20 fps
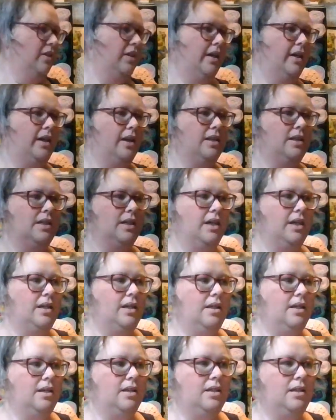Like I said,
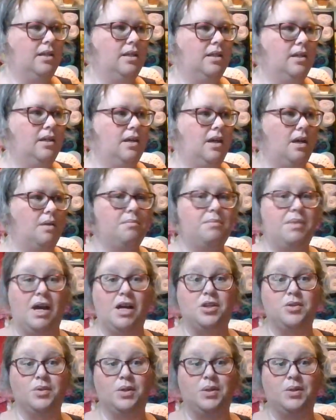I'm
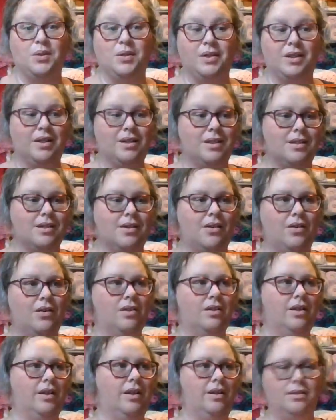batch recording,
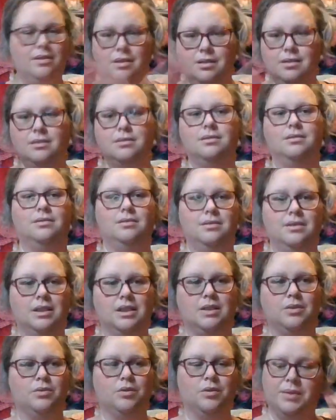so, like,
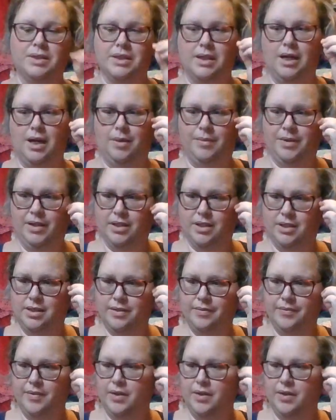this room is a hot mess.